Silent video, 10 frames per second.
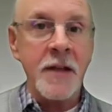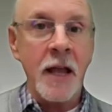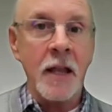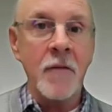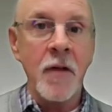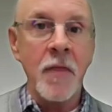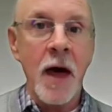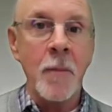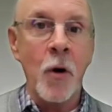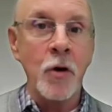That's that
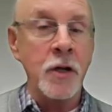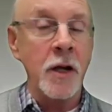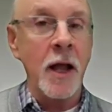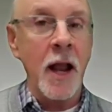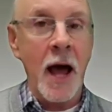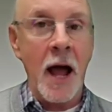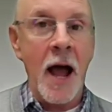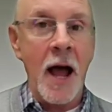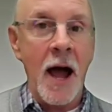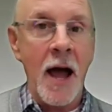love and that emotion. And
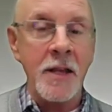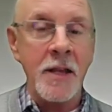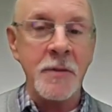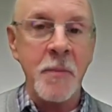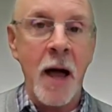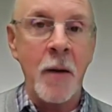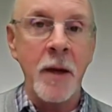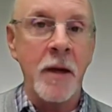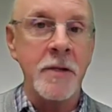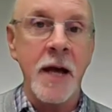I had a
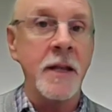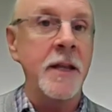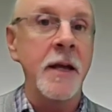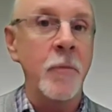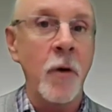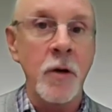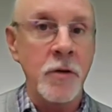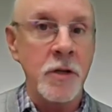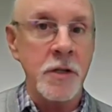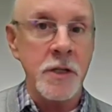smile because I
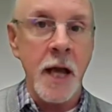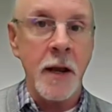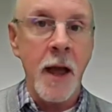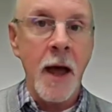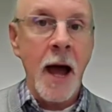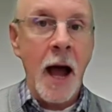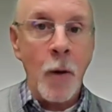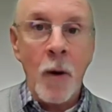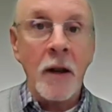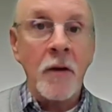did what you just said.
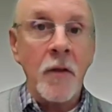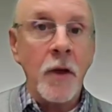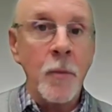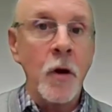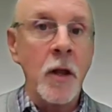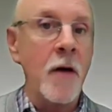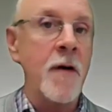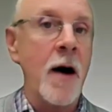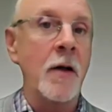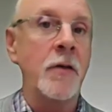I went into the
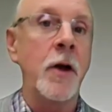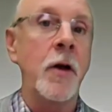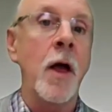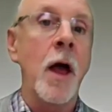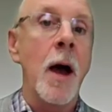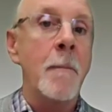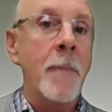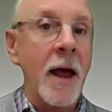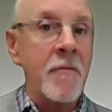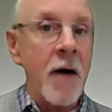community, I volunteered,
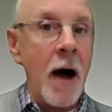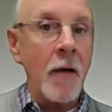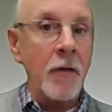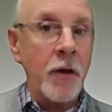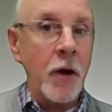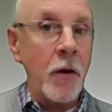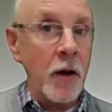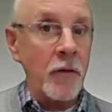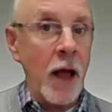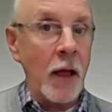but I
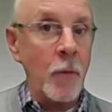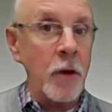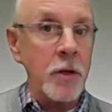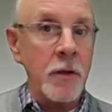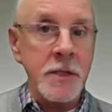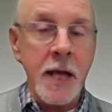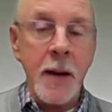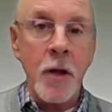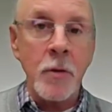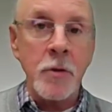volunteered exactly
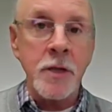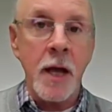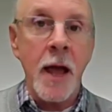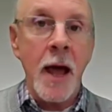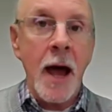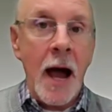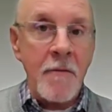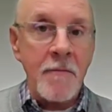the same way you said.